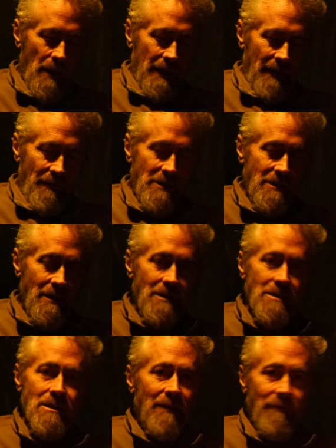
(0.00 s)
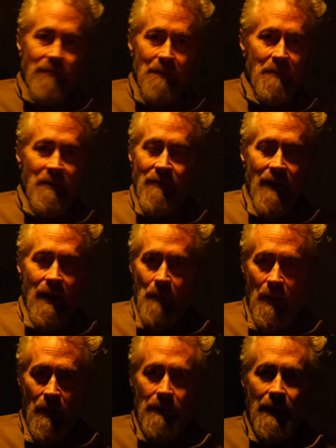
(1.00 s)
Now, the sun's not a flaming
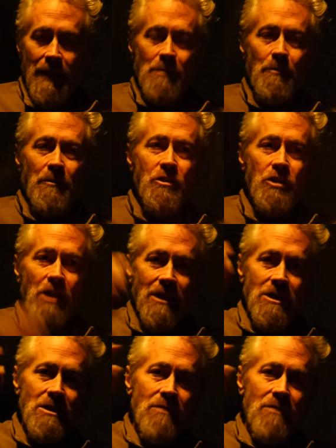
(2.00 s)
fireball. It's a projection